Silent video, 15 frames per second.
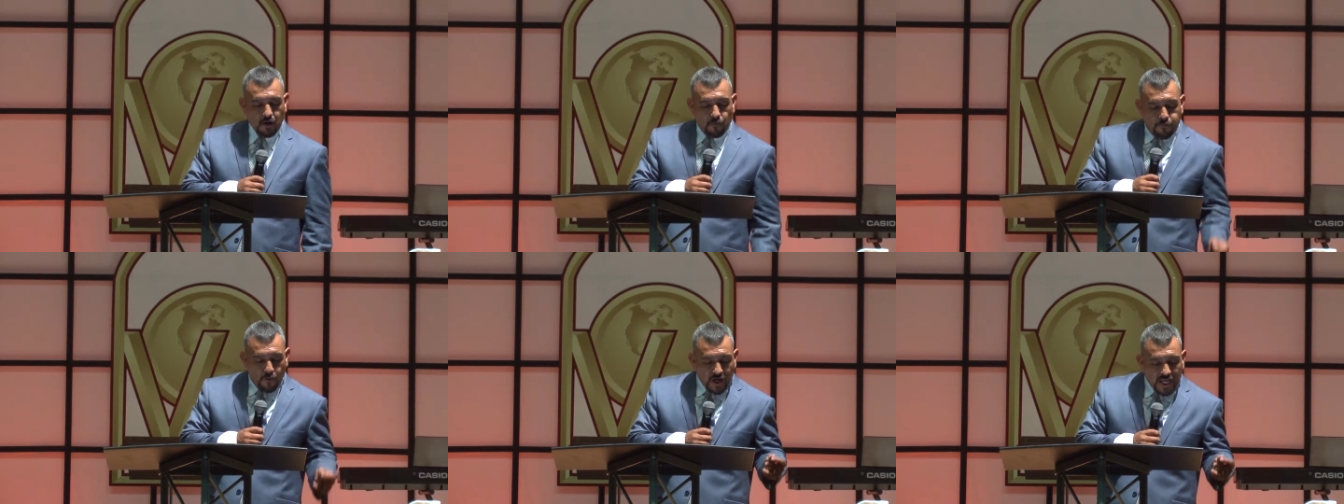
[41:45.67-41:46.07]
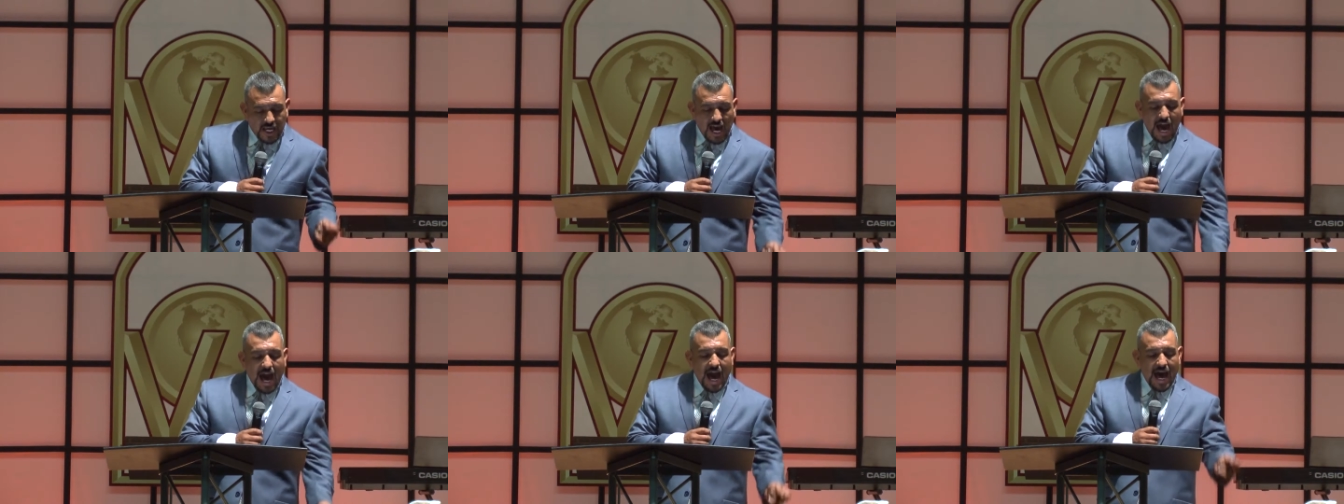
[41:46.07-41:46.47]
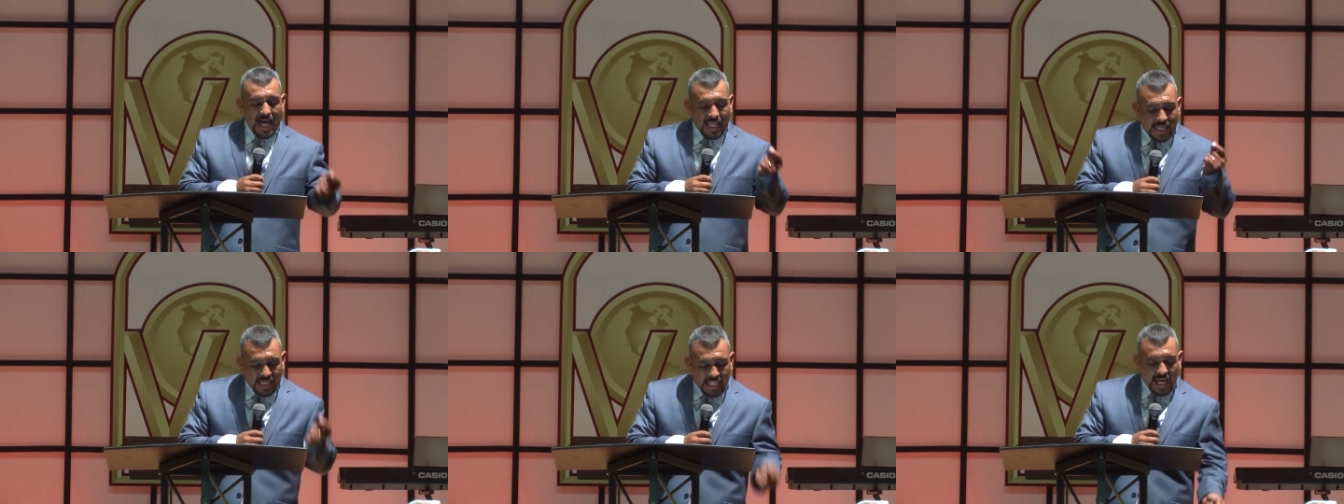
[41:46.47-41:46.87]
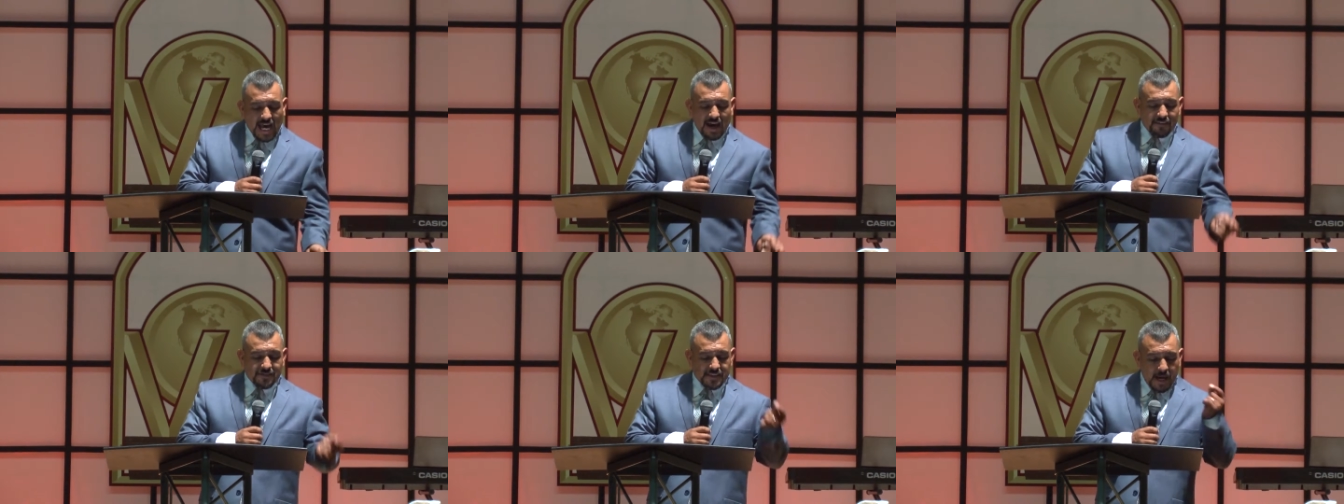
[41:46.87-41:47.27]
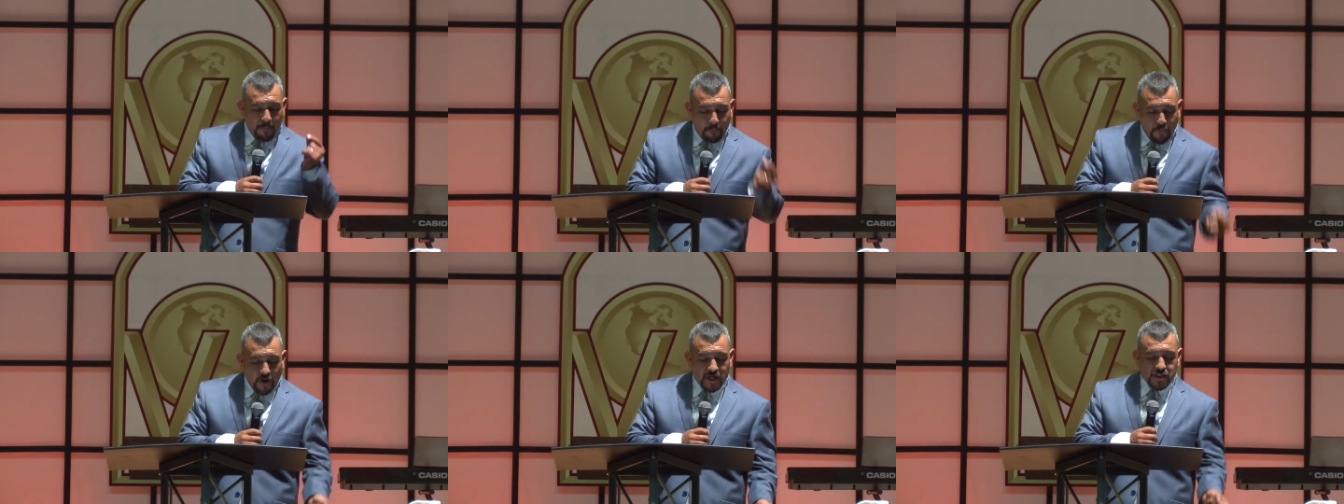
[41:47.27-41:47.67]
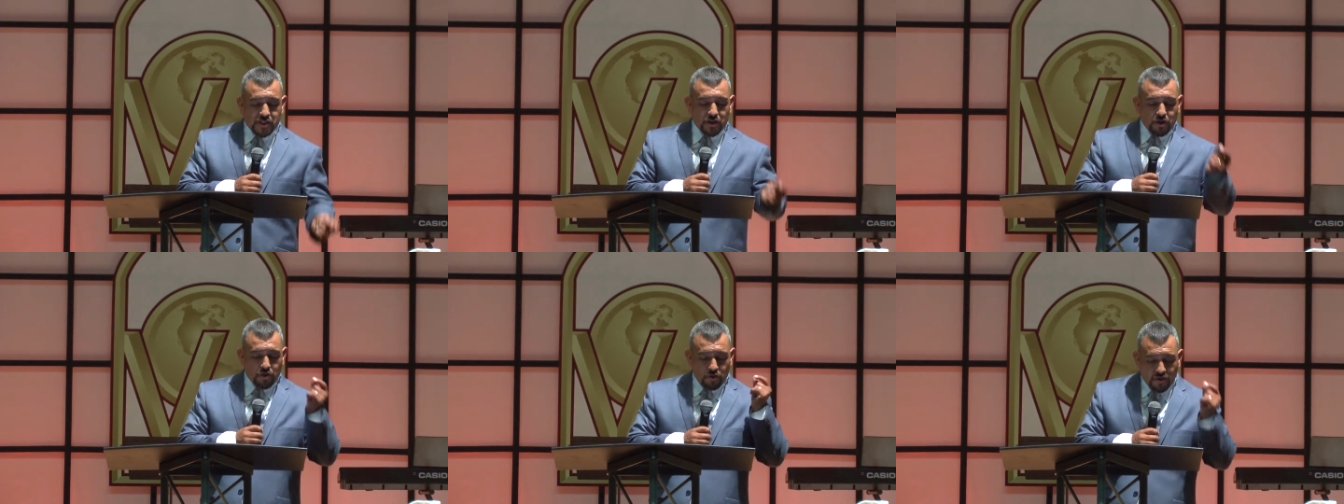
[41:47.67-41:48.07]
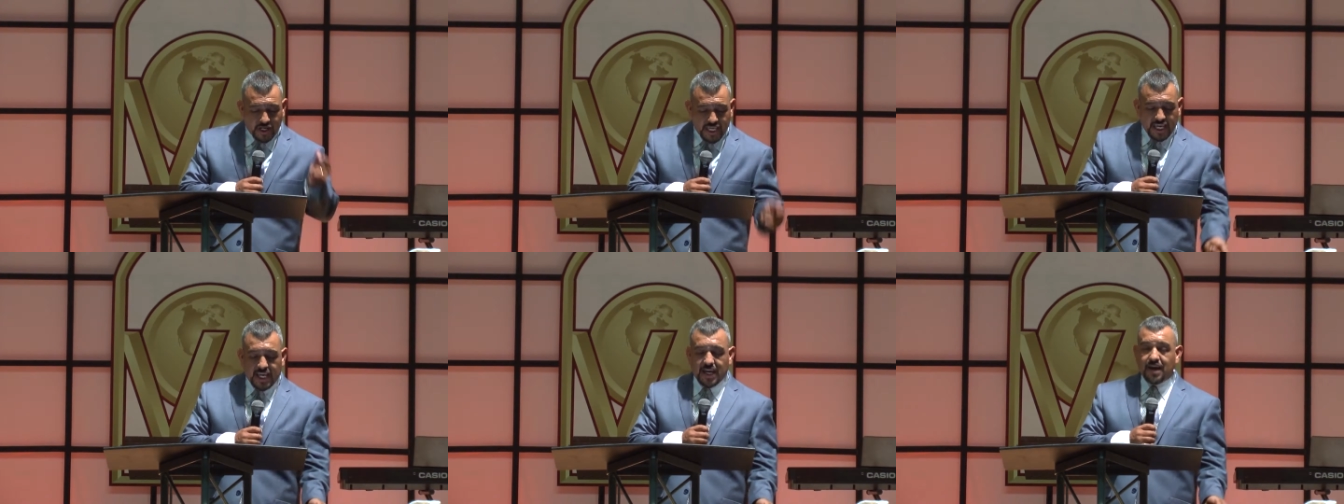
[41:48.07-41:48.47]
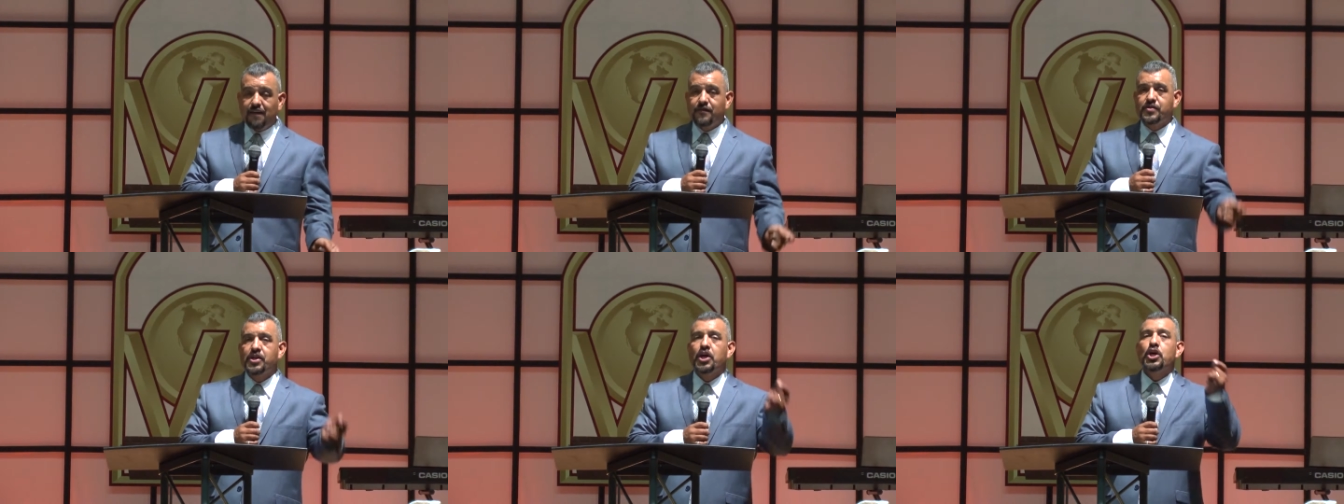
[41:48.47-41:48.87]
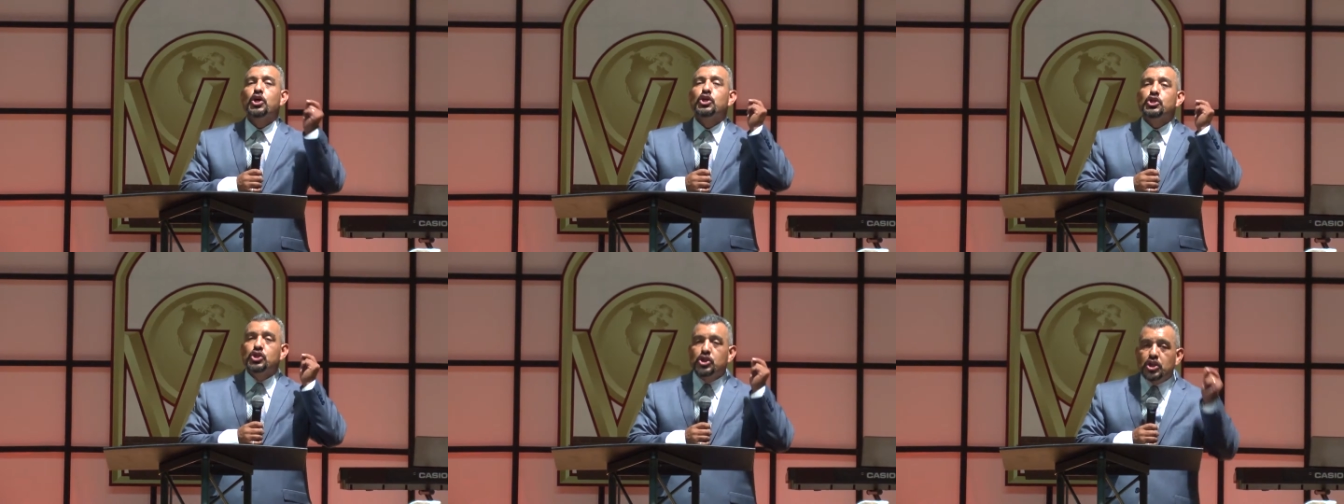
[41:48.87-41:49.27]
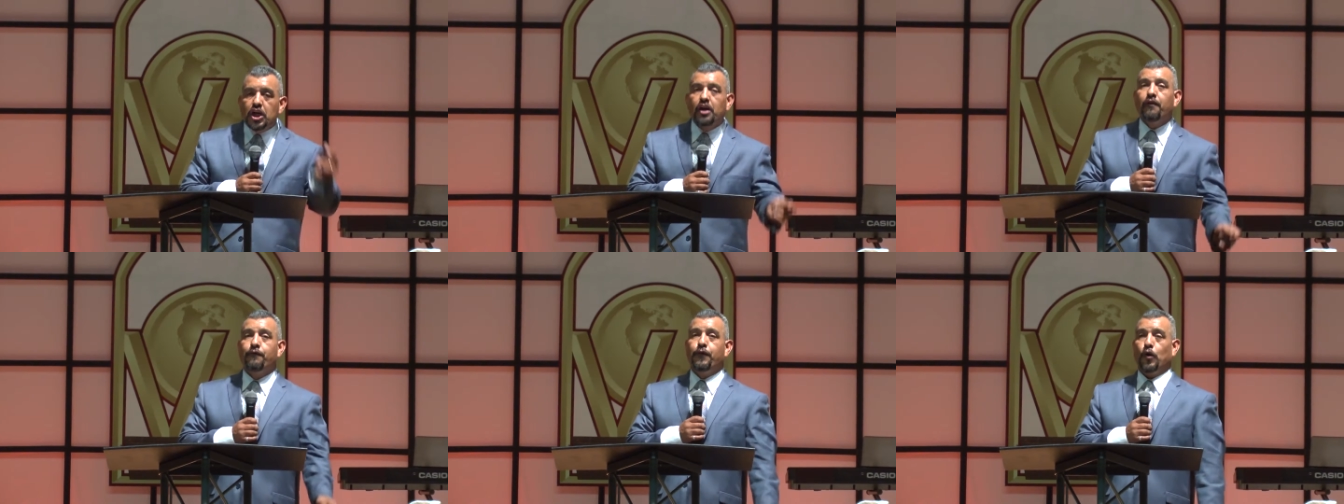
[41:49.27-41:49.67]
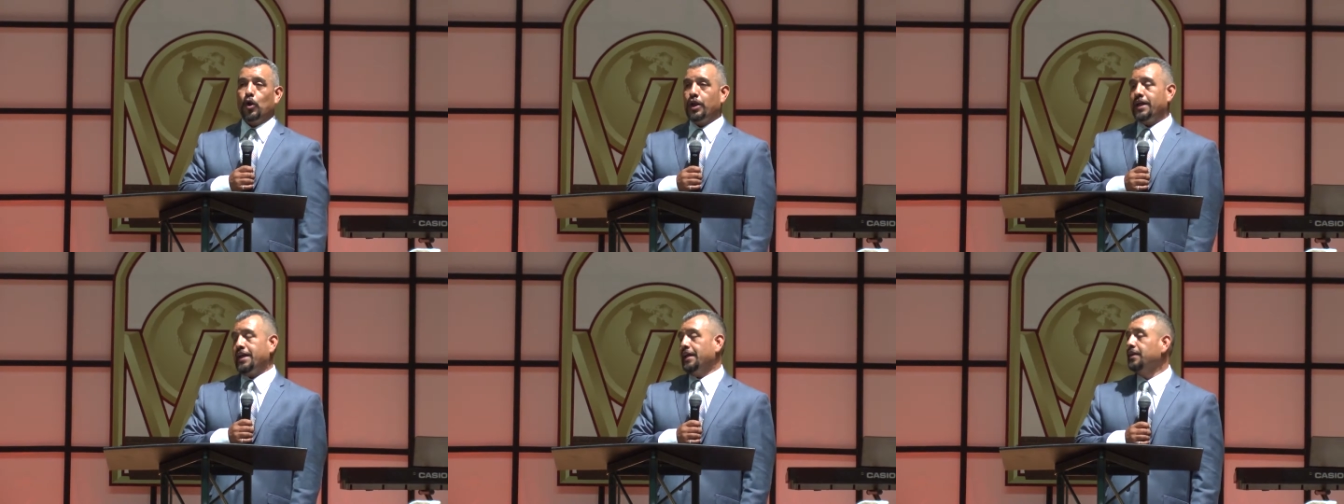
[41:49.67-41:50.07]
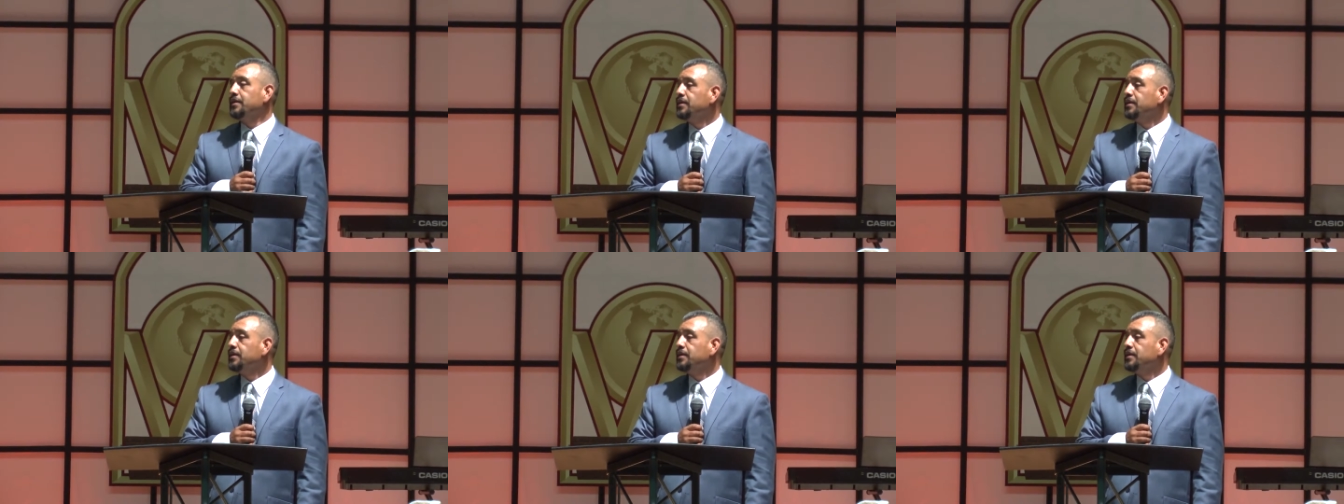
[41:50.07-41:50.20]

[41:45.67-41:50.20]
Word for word: For God loves a person who gives cheerfully.